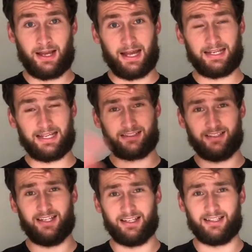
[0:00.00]
And that's
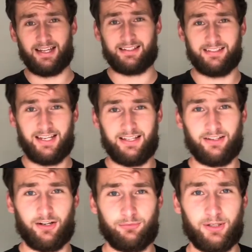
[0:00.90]
it. That's the end
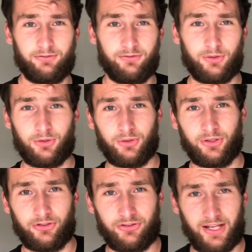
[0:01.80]
of my
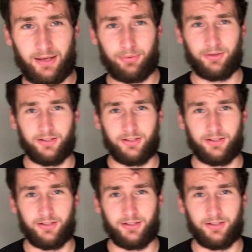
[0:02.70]
4-step